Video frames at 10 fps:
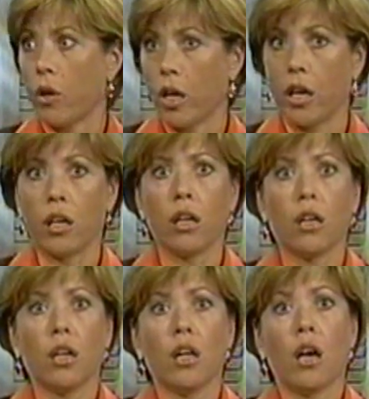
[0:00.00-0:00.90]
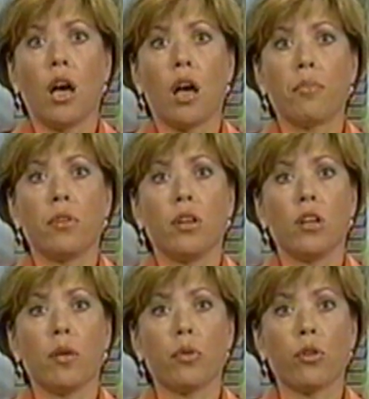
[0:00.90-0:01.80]
Okay.
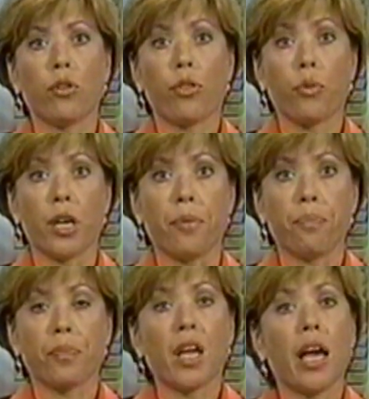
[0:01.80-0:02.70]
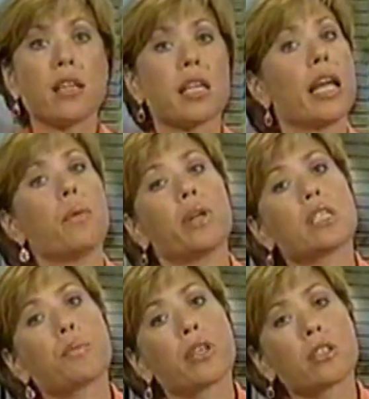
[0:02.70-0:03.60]
#3, has anyone
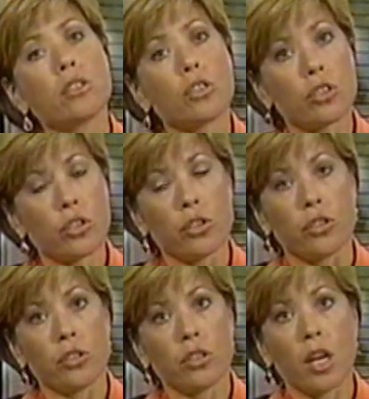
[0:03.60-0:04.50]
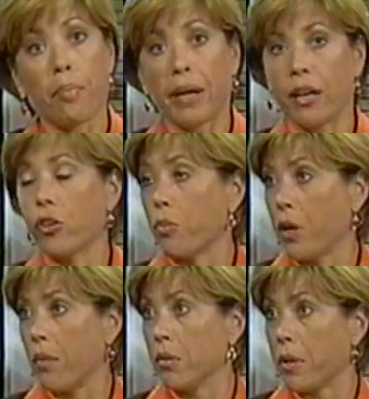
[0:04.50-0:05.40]
expressed concern about your
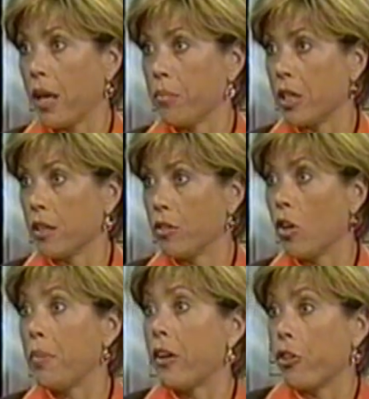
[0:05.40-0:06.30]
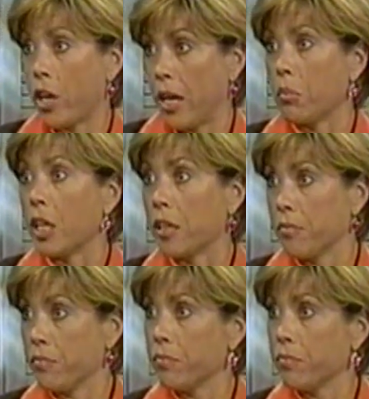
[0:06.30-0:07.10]
problem gambling or about your gambling?